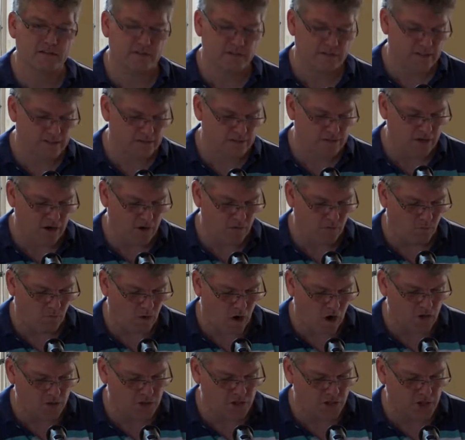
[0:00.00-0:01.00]
it's not
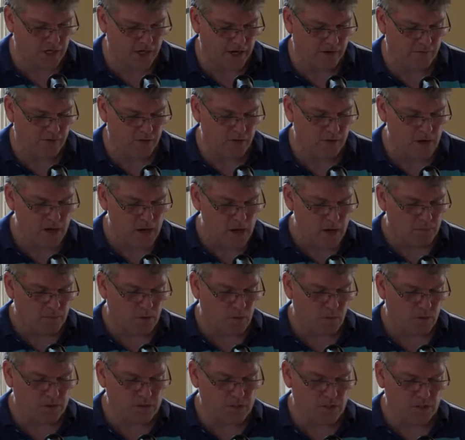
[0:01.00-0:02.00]
raunchy ever.
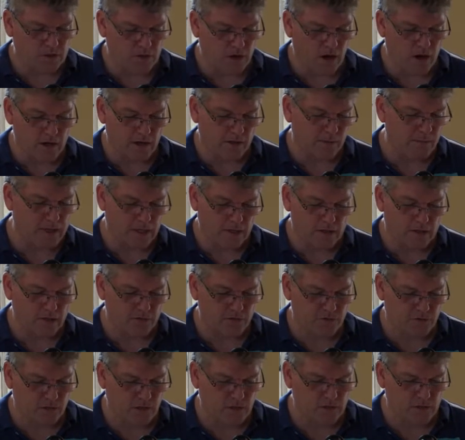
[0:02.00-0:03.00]
But what's it talking about here?
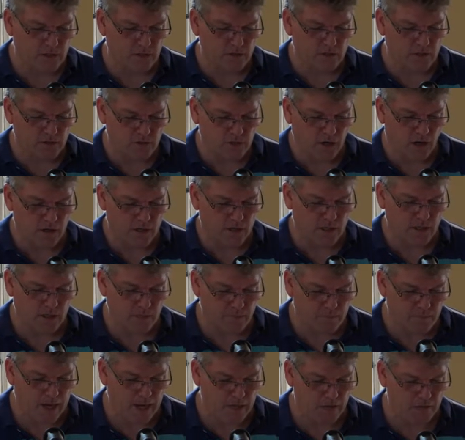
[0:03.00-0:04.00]
It's clearly talking
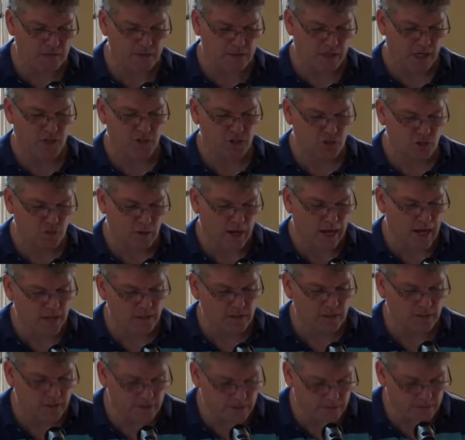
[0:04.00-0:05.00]
about
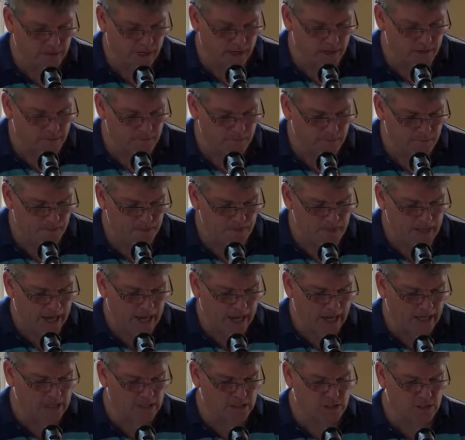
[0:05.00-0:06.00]
sexuality, right?
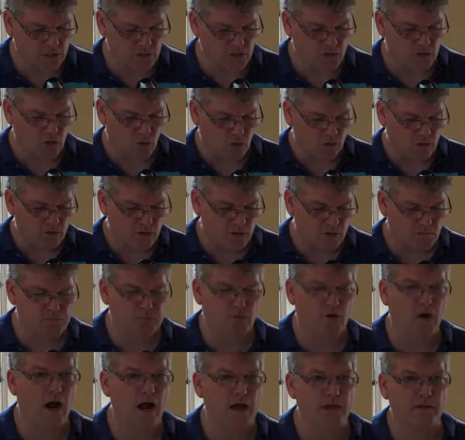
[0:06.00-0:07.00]
And it says, don't
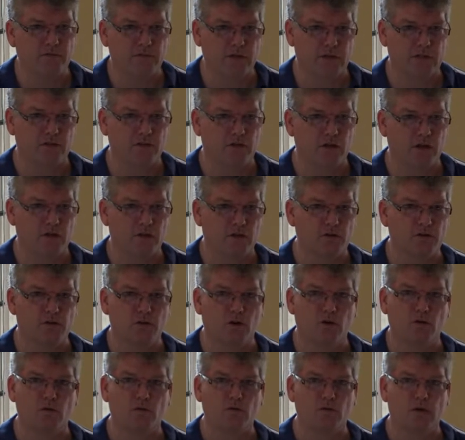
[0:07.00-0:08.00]
deprive each other.
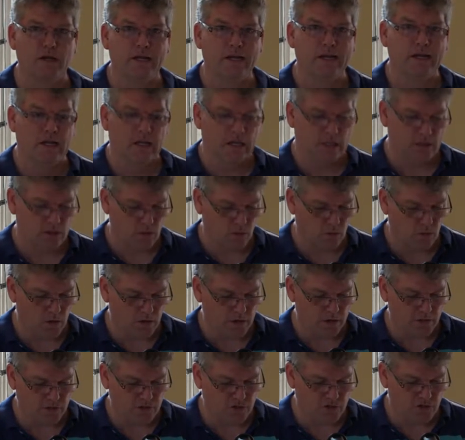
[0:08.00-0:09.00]
Don't, the
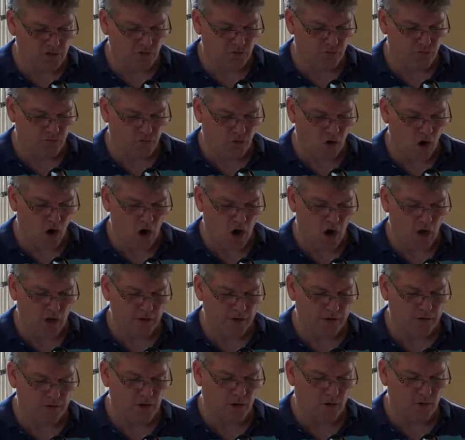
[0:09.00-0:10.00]
word is
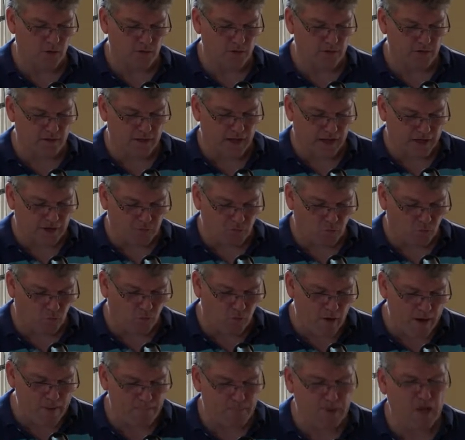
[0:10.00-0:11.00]
defraud. Don't like
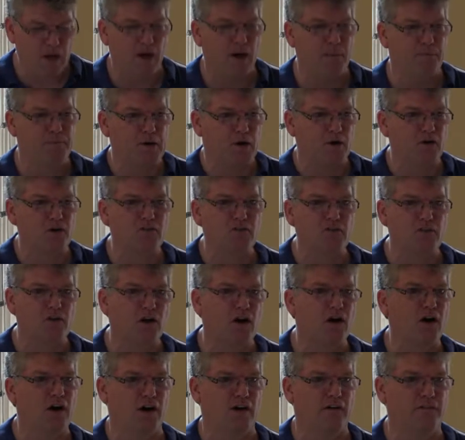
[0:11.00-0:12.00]
rip a person
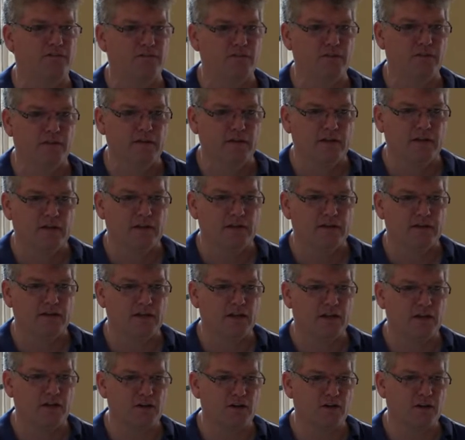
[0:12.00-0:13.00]
off.
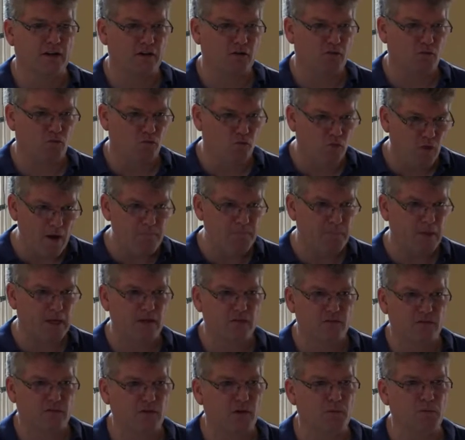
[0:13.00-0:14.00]
You're like
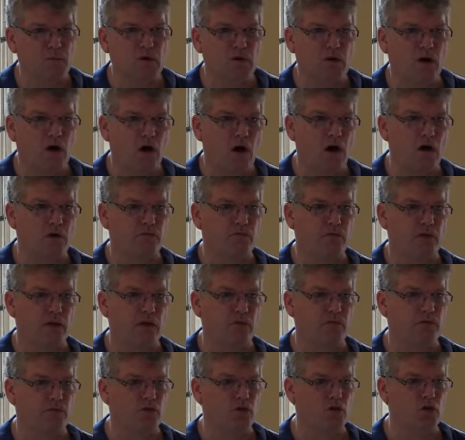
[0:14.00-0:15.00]
ripping someone off
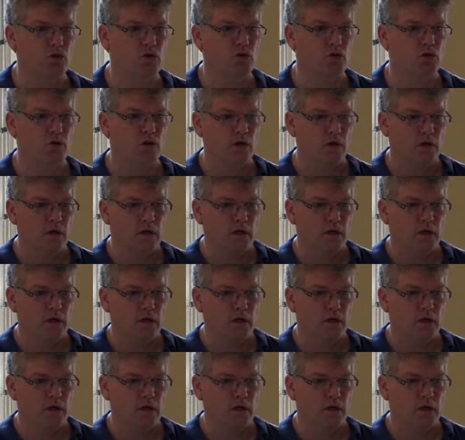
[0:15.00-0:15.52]
if you,